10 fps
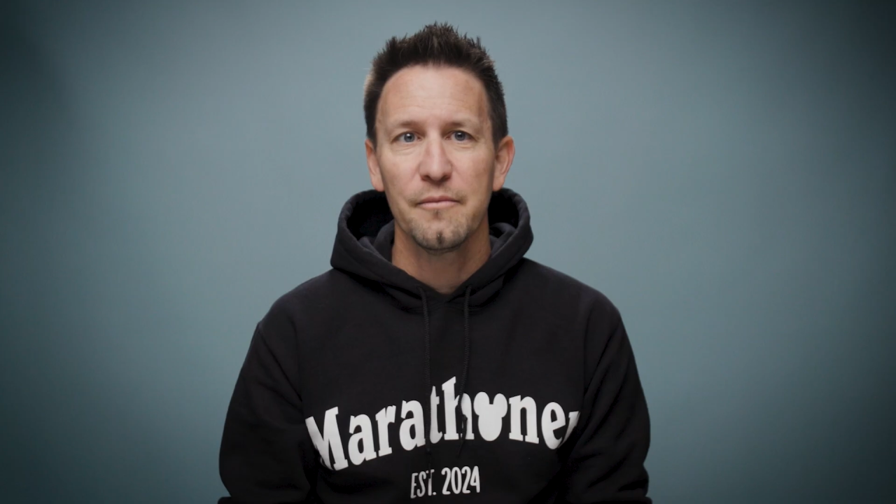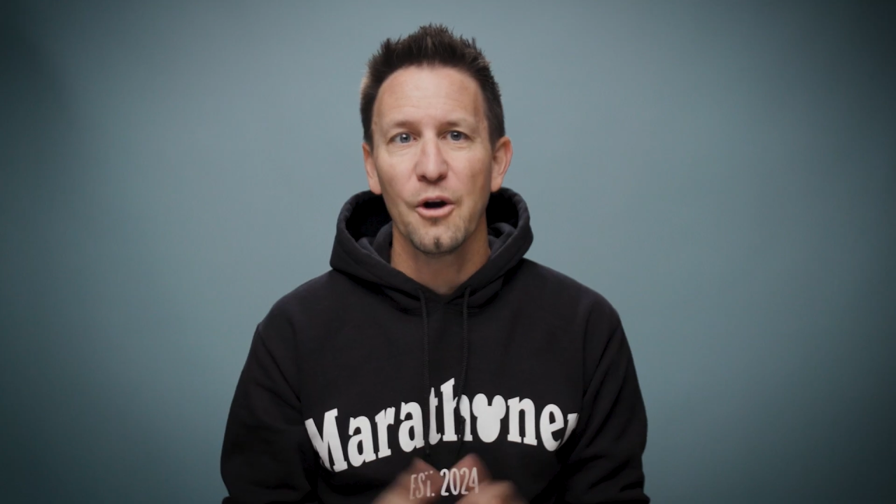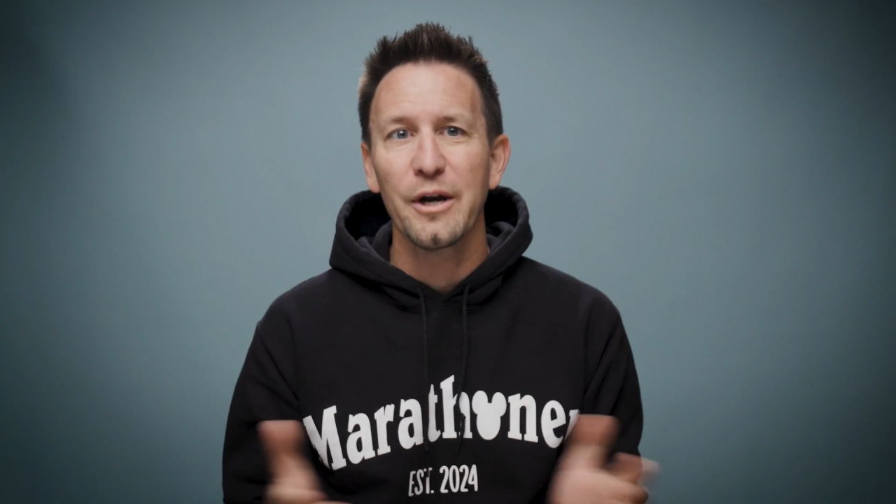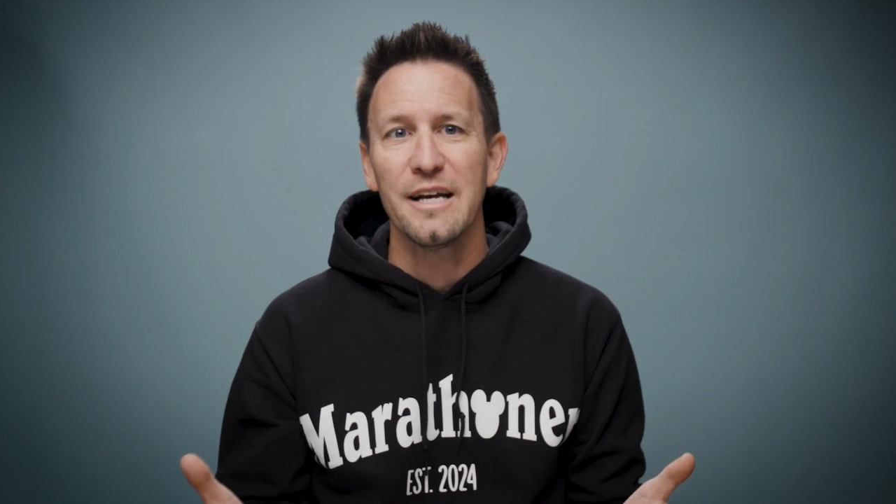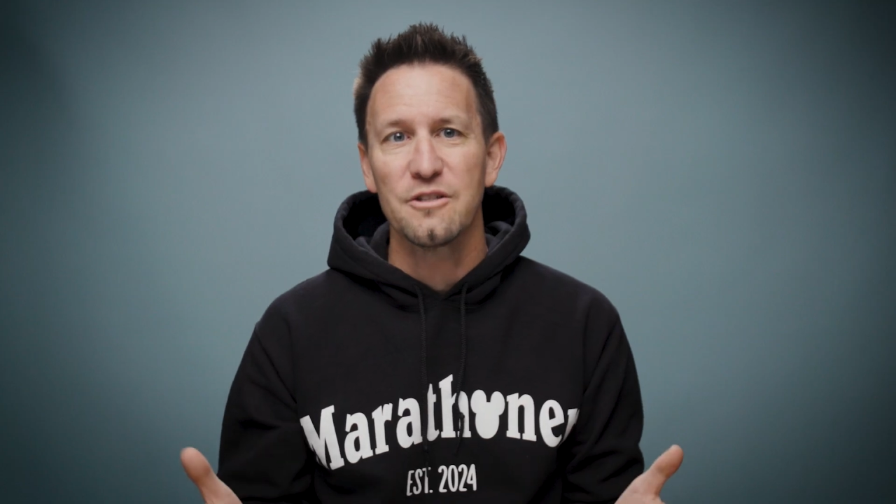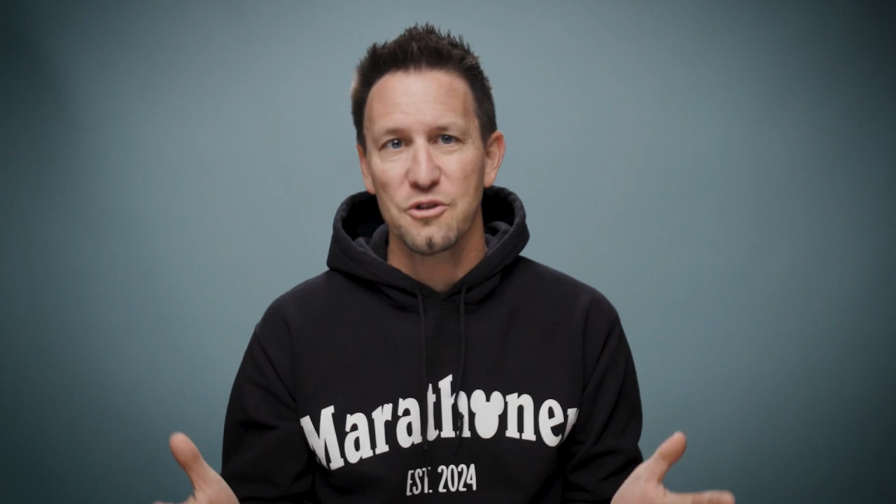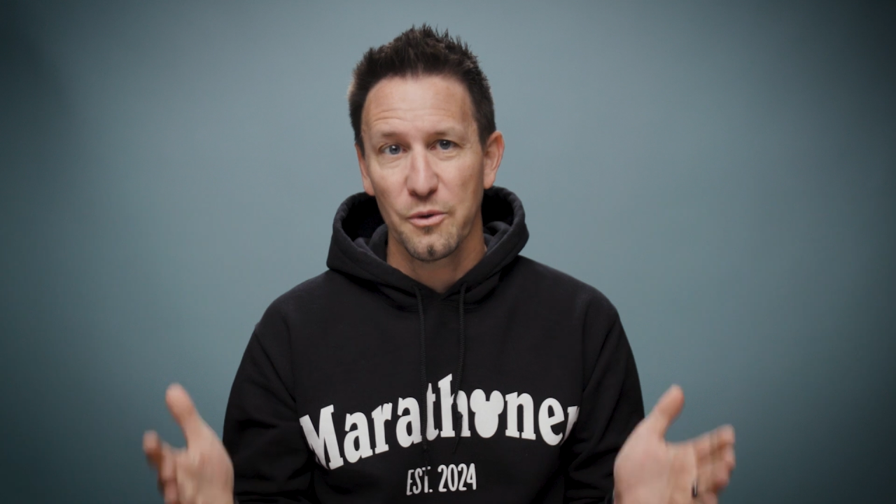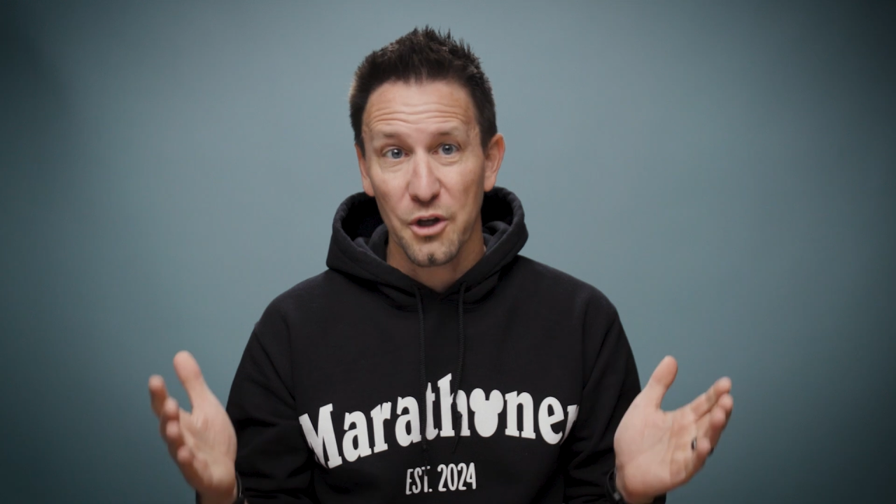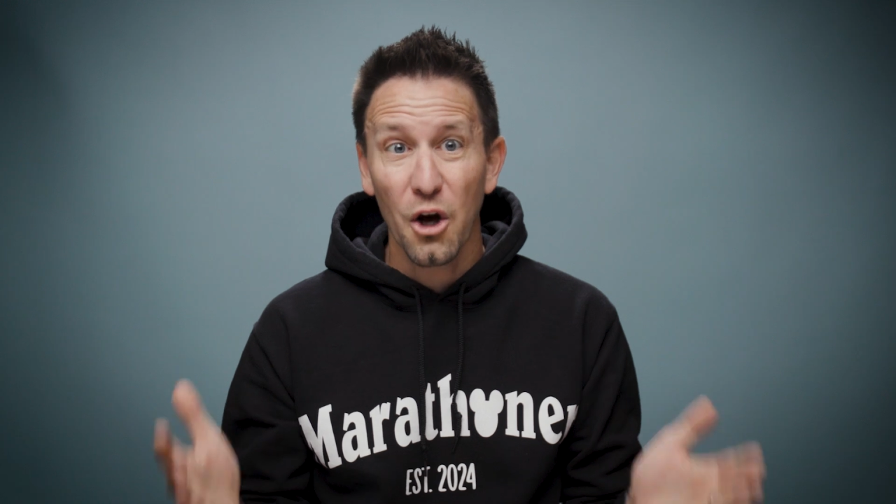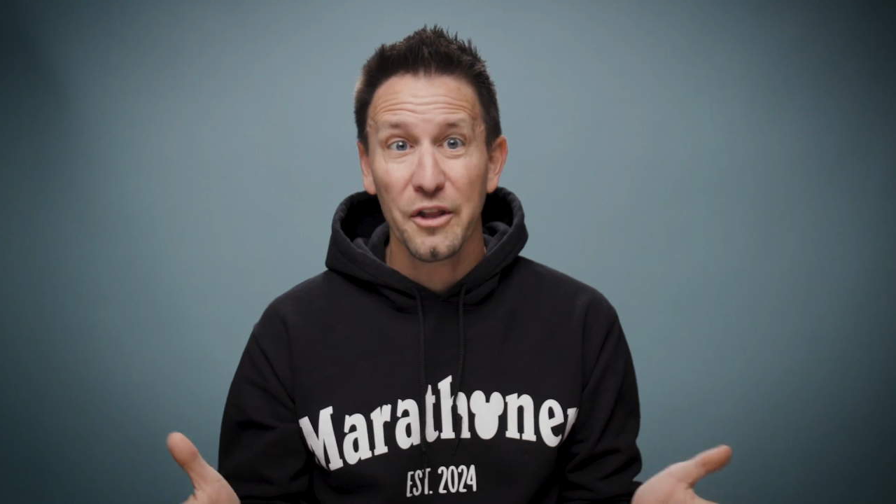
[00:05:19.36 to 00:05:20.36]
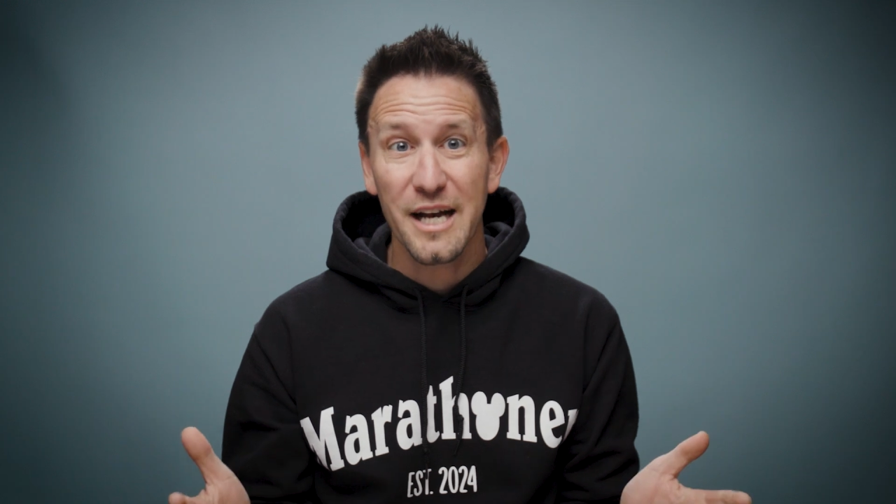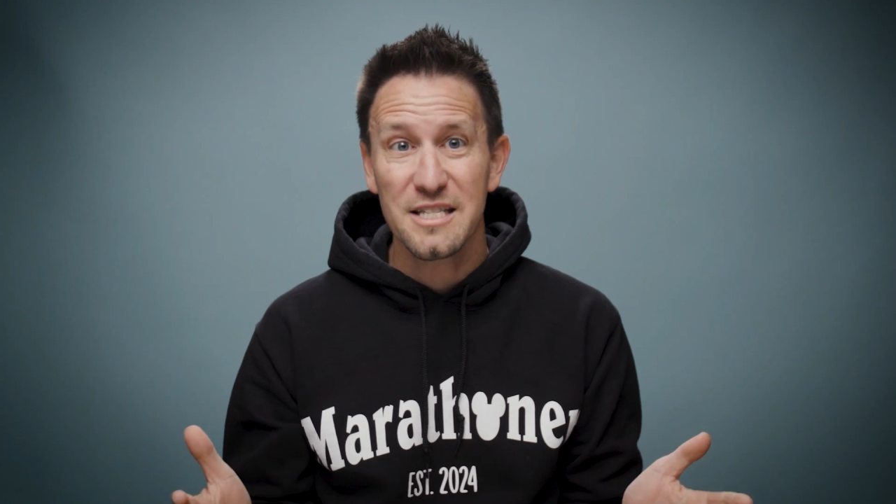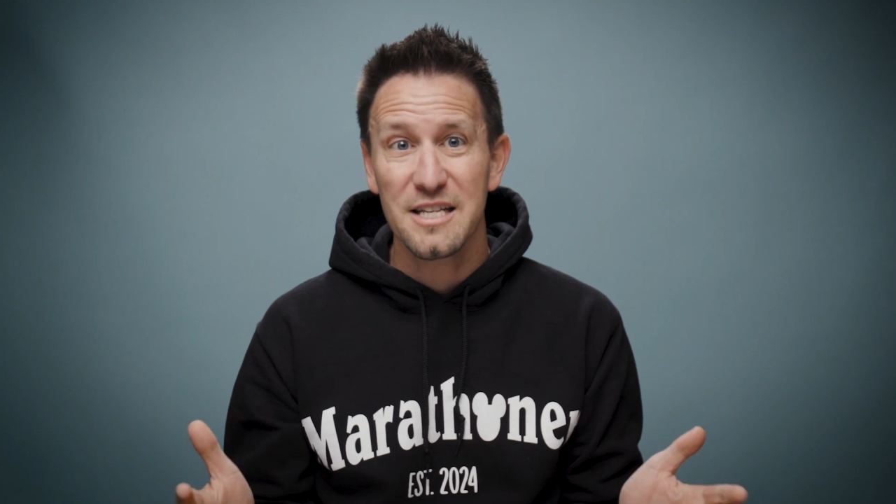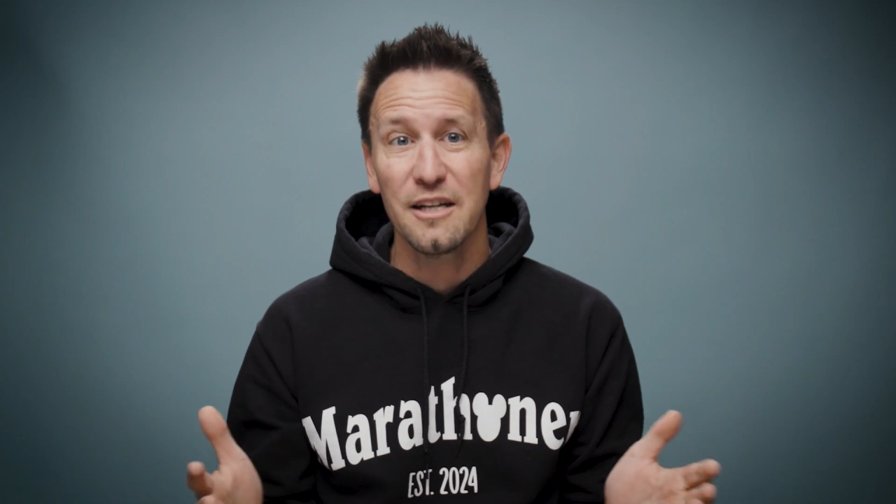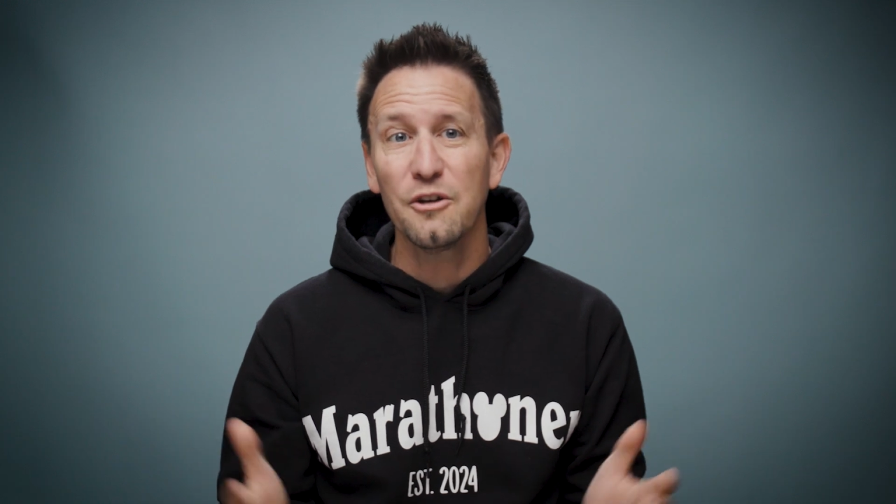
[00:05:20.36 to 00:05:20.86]
Okay, so with all that
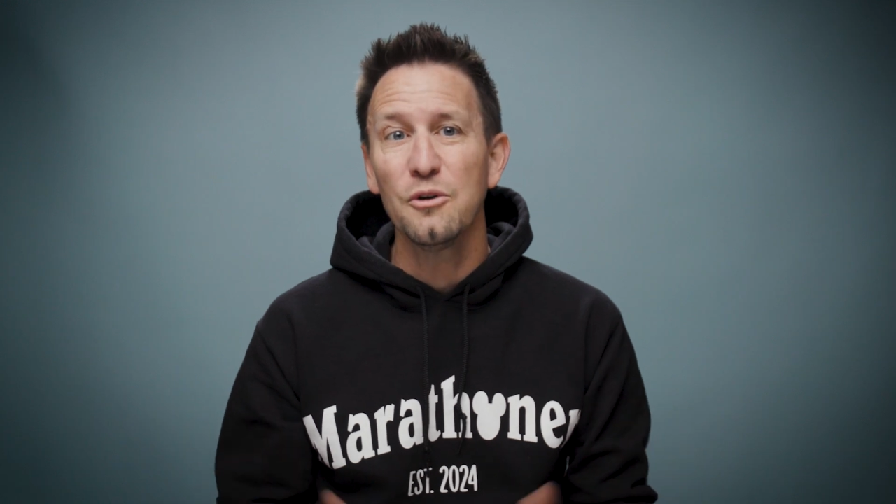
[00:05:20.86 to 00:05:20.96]
said,